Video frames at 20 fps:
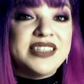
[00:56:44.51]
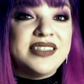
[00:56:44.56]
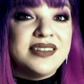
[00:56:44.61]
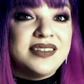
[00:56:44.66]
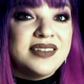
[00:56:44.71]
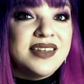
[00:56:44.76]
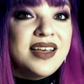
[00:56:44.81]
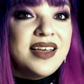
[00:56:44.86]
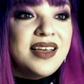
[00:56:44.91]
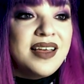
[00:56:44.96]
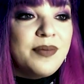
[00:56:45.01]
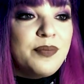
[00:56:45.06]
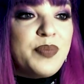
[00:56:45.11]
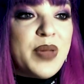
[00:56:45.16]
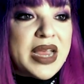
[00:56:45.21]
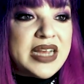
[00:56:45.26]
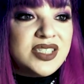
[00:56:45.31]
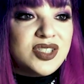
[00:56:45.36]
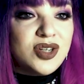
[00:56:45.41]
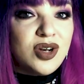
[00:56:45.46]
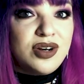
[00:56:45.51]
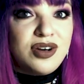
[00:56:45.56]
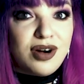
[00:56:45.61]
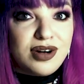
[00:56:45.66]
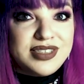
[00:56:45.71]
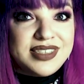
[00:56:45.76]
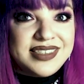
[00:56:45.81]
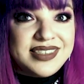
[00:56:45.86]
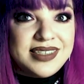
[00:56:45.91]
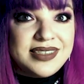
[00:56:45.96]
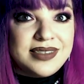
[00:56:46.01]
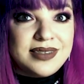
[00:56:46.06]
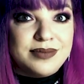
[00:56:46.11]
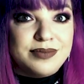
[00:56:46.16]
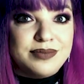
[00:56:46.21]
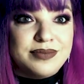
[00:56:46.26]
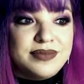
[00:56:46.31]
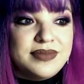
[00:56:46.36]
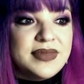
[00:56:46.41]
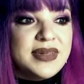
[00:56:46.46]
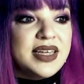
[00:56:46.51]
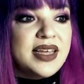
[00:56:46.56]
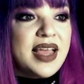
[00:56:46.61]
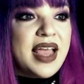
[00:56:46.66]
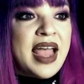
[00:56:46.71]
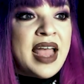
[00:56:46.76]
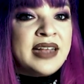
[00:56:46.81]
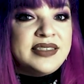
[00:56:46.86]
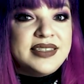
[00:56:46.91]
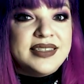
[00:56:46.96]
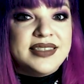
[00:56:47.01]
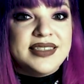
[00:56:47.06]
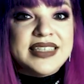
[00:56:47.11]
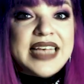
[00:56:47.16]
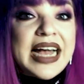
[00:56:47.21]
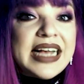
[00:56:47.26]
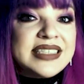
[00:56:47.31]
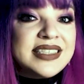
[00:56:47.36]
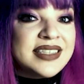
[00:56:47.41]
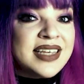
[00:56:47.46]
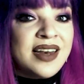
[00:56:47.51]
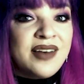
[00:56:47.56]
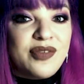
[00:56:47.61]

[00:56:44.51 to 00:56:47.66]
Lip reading: This is based on narcissism and success.